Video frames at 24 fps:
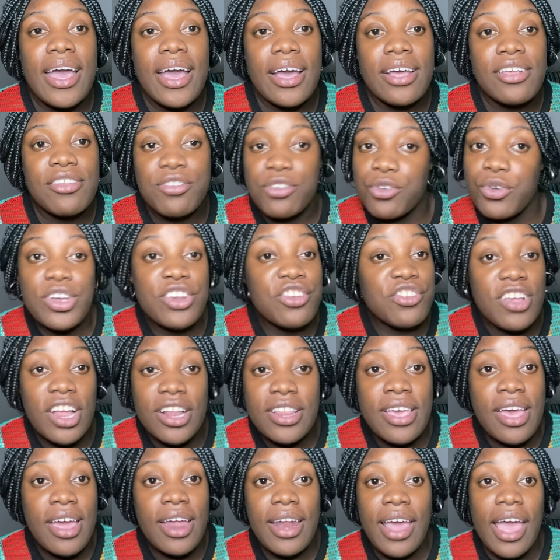
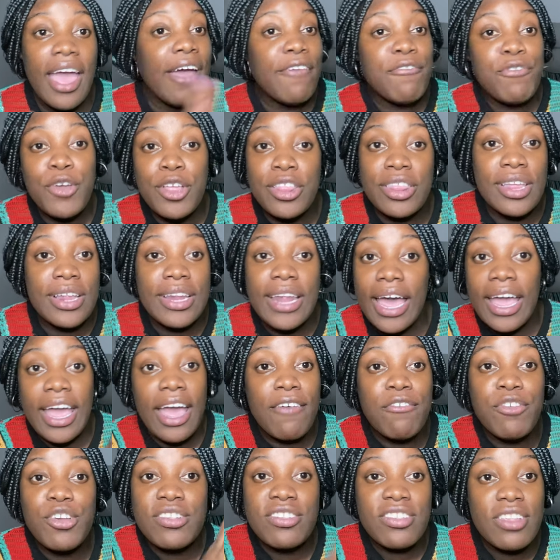Screenshotted everything, like
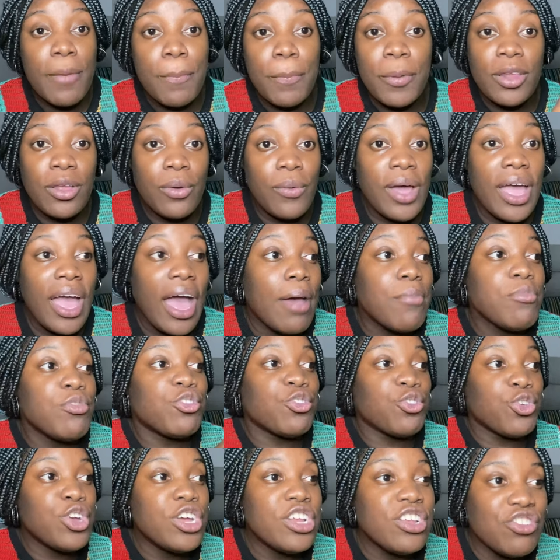every step of the way, I'm
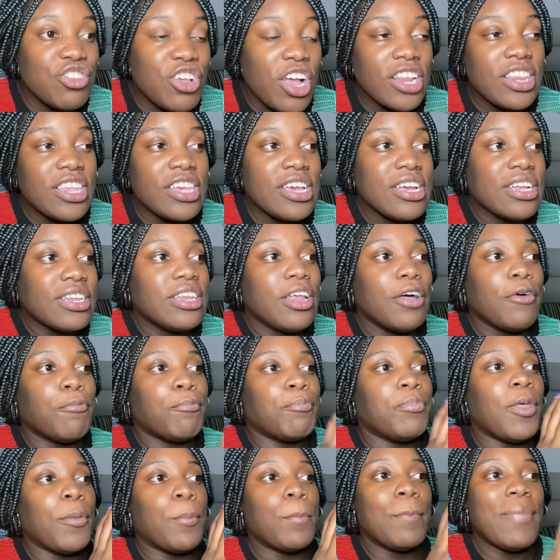screenshotting the,
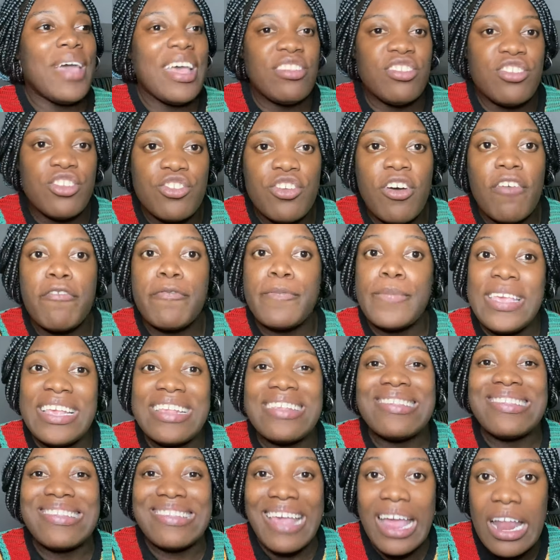the message of me
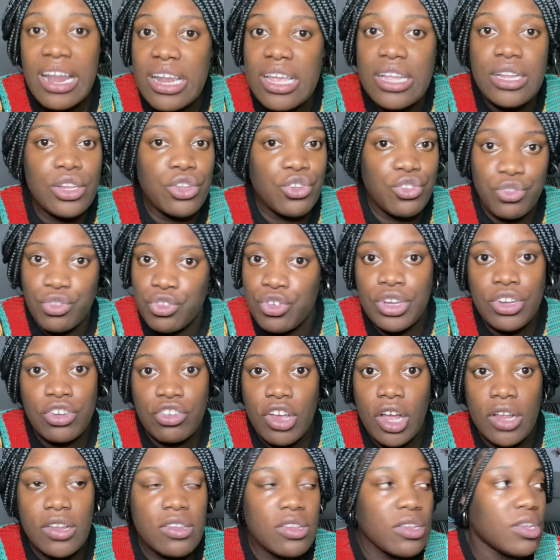sending the
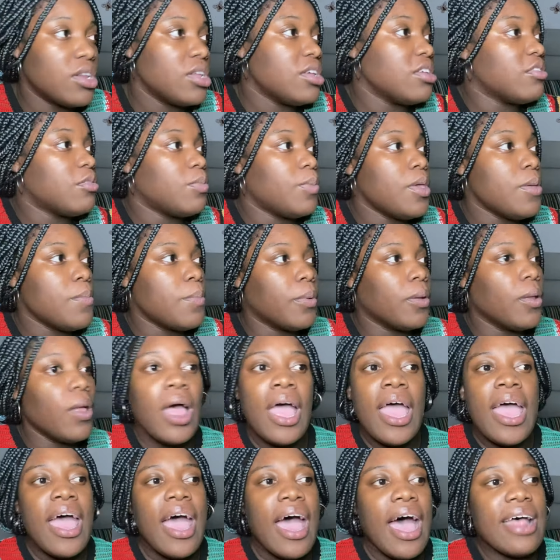screenshots to these people
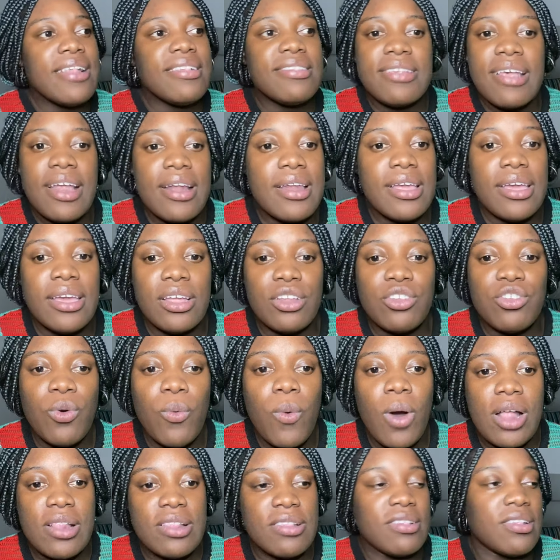and sending it to
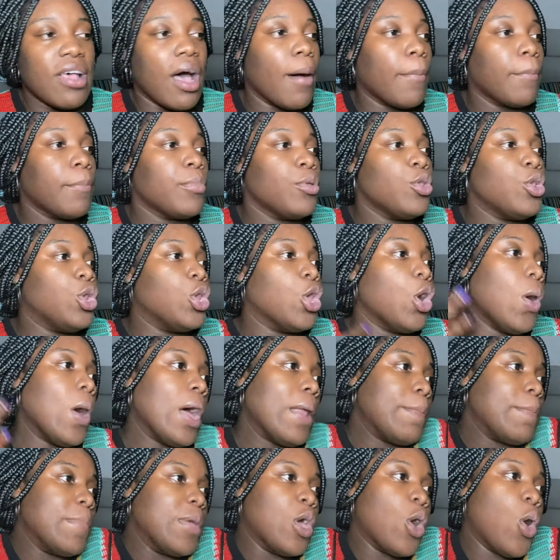WhatsApp. Lo
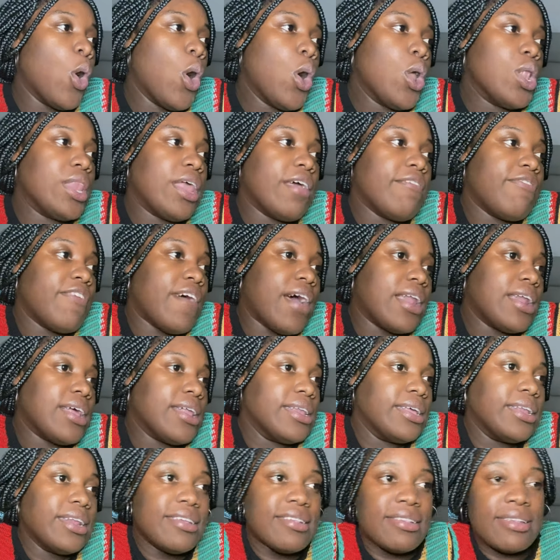and behold, they
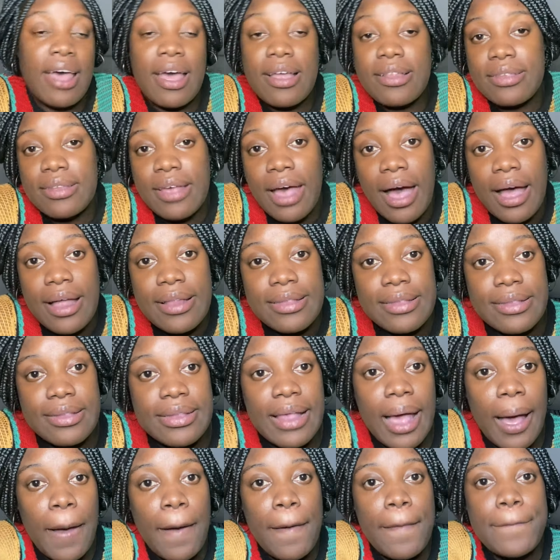finally decide to
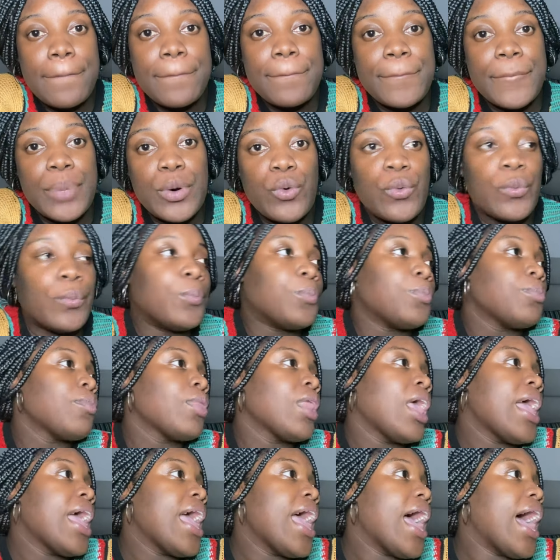answer. Boom.
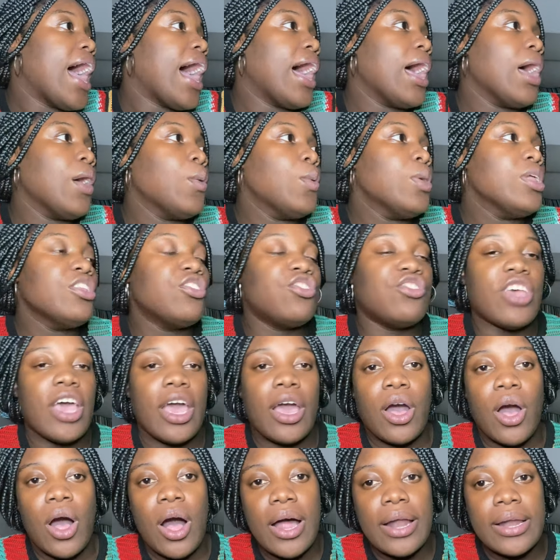I will
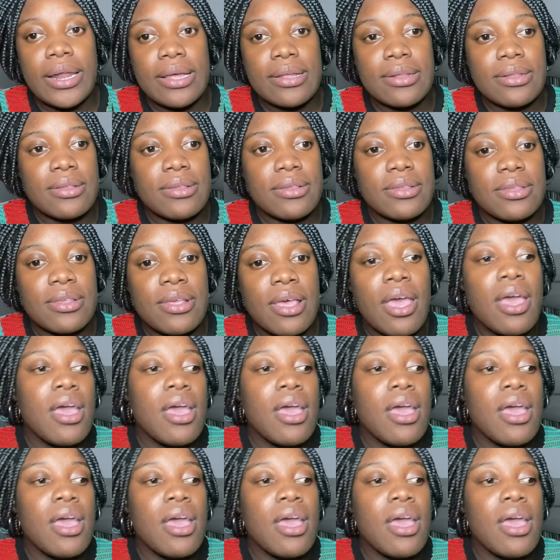check on it.